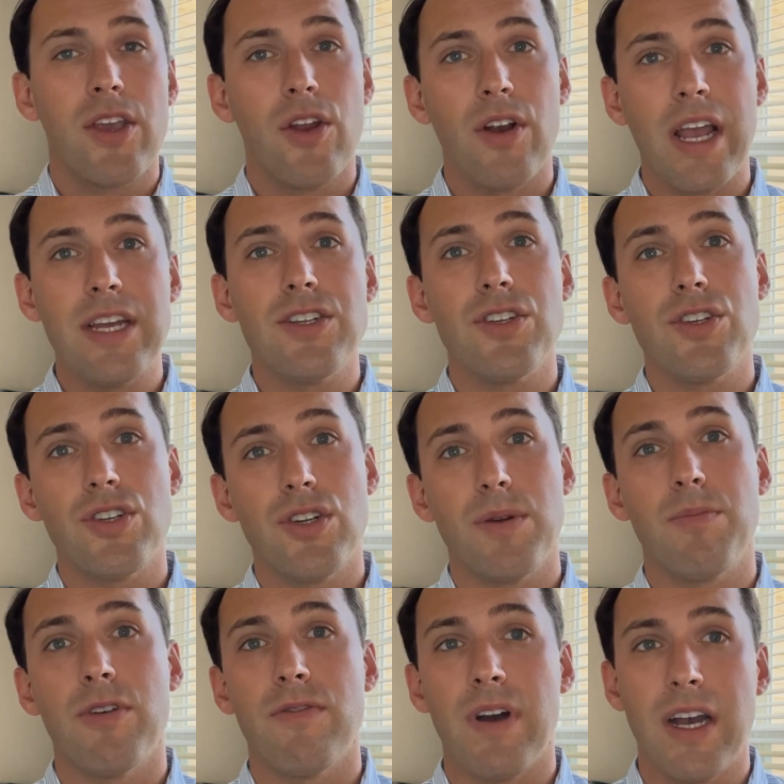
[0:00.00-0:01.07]
Your agent
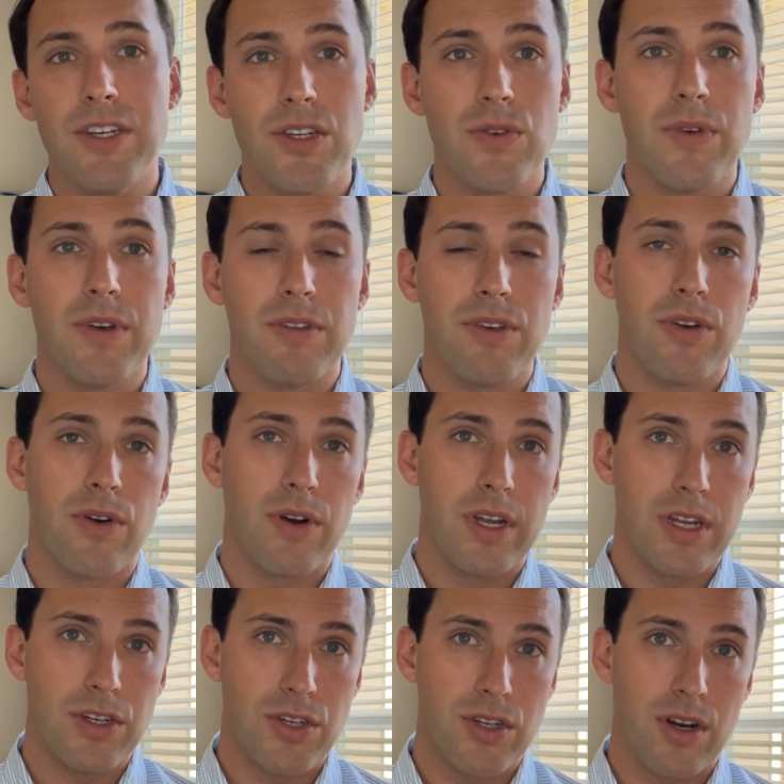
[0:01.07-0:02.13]
should provide you with your
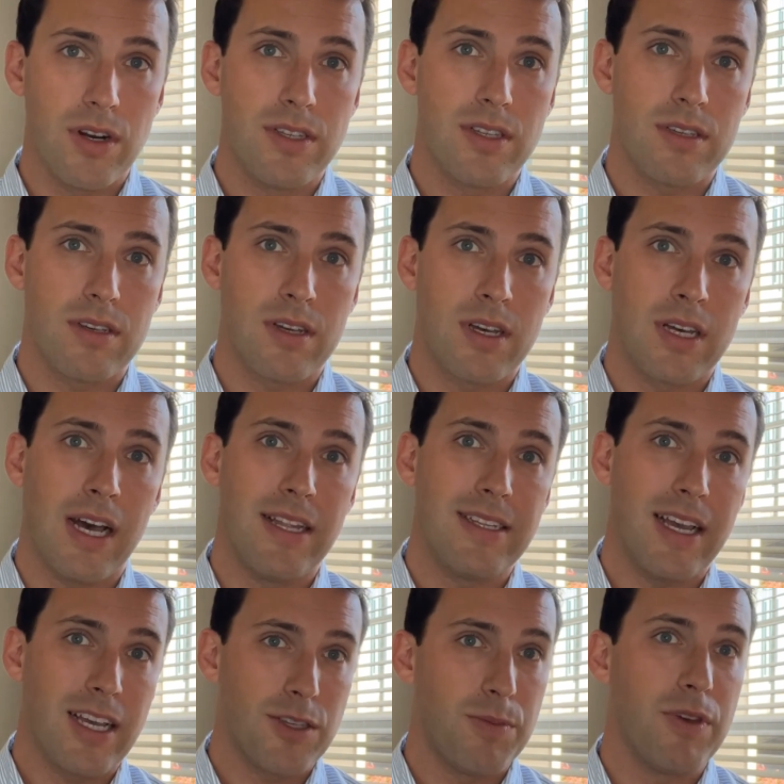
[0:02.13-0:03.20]
insurance
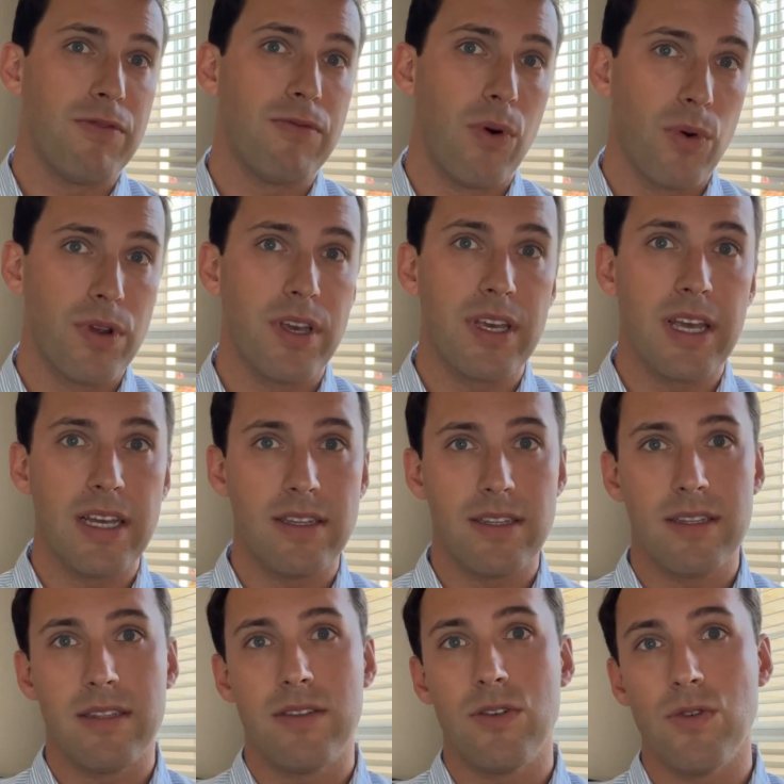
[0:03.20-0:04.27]
contacts before you
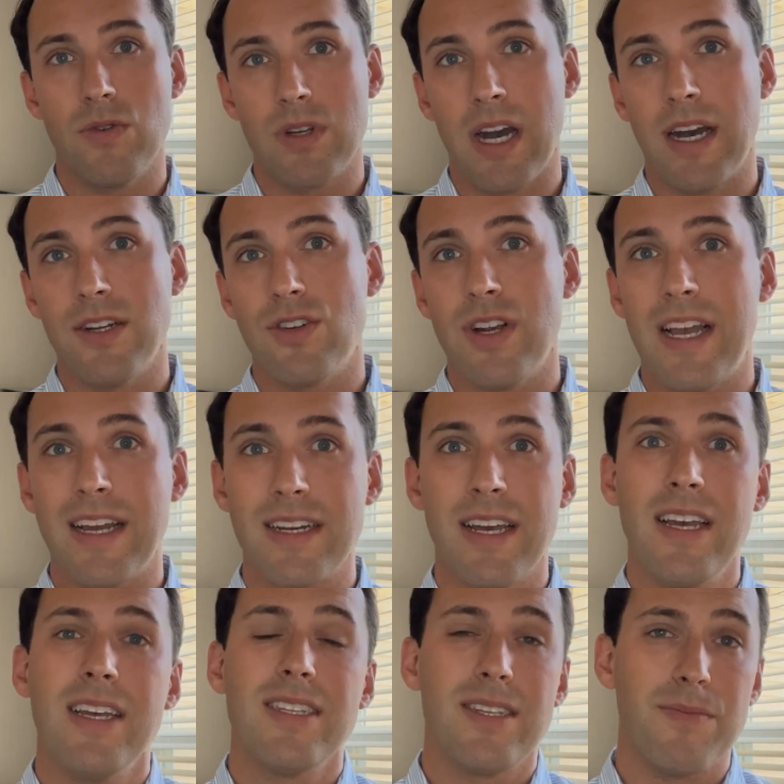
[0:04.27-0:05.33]
get to contract
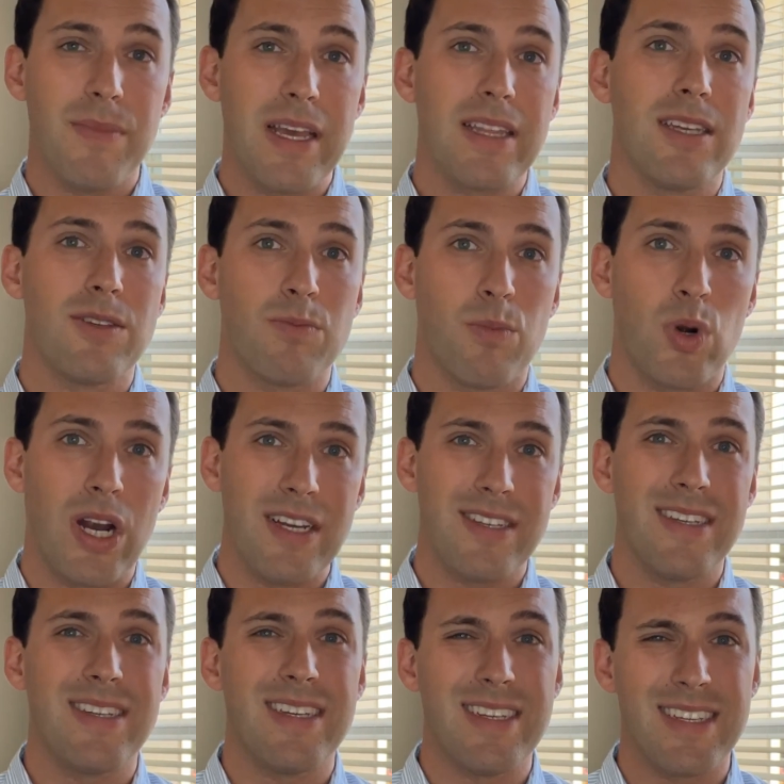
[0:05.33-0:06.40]
to make this
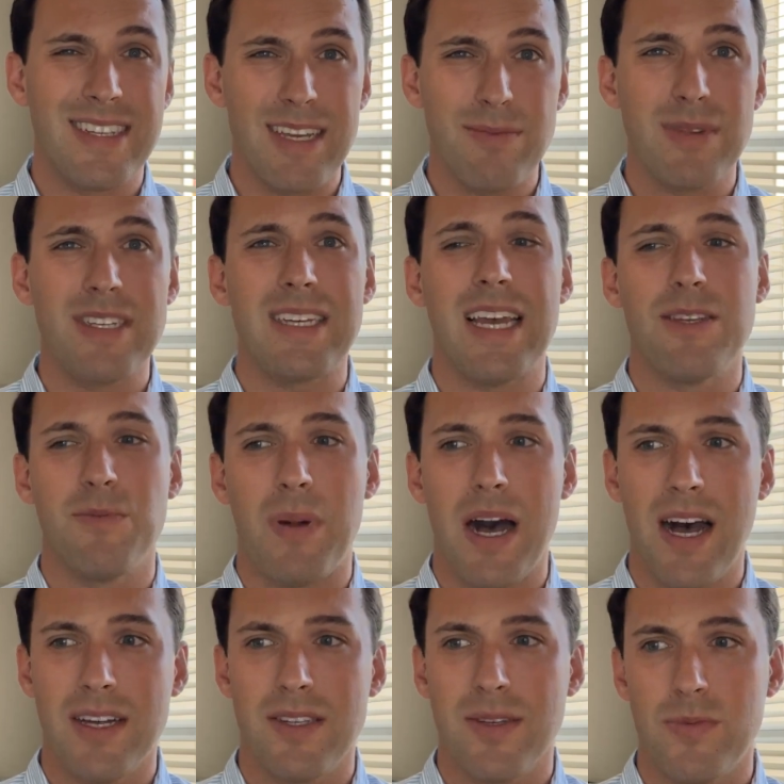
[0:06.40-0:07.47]
process as seamless as
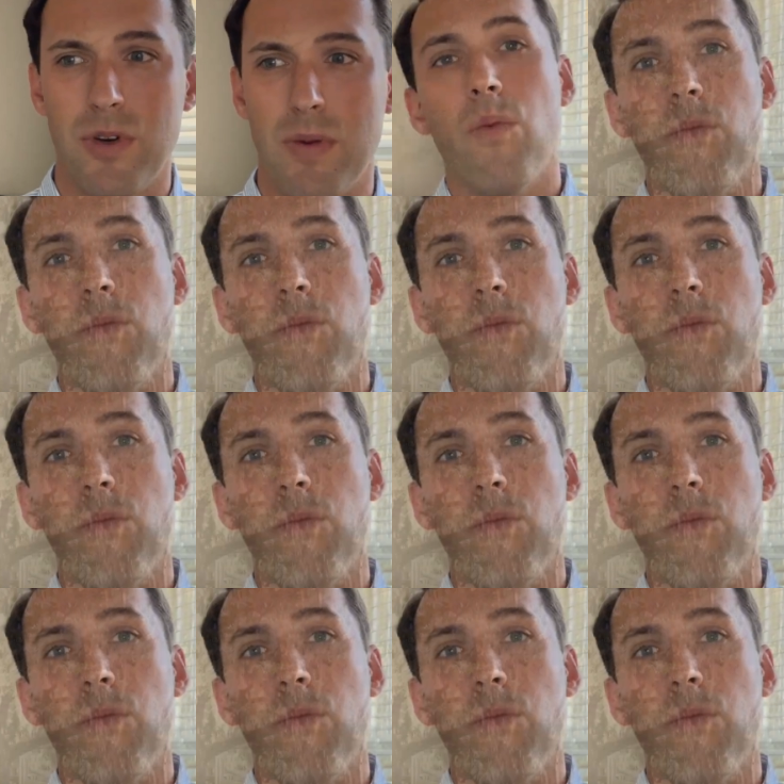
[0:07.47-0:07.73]
possible.